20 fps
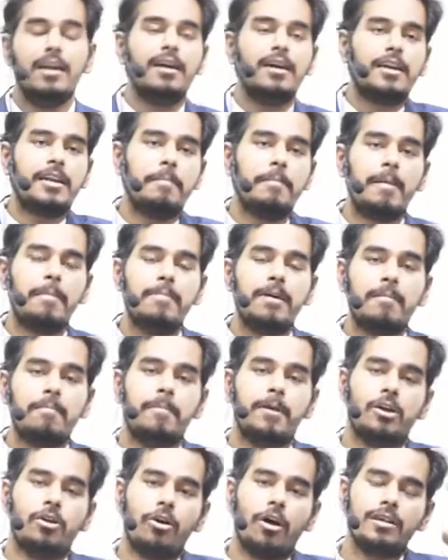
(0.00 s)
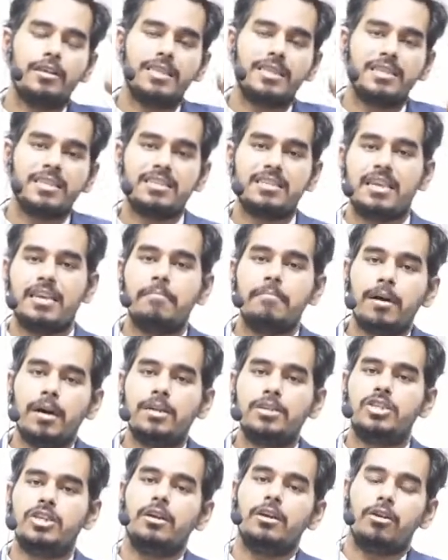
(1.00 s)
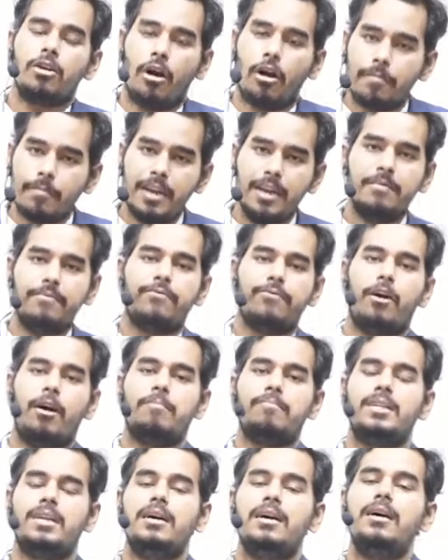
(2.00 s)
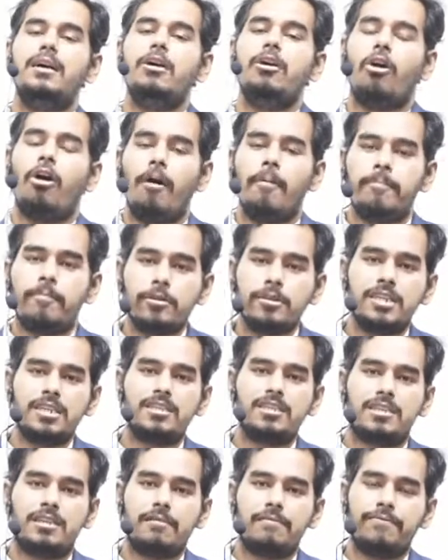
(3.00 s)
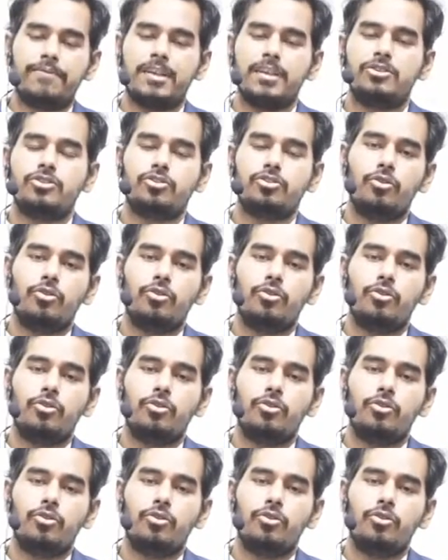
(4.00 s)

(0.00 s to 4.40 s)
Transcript: Remember, because it is emerging normally from the opposite surface,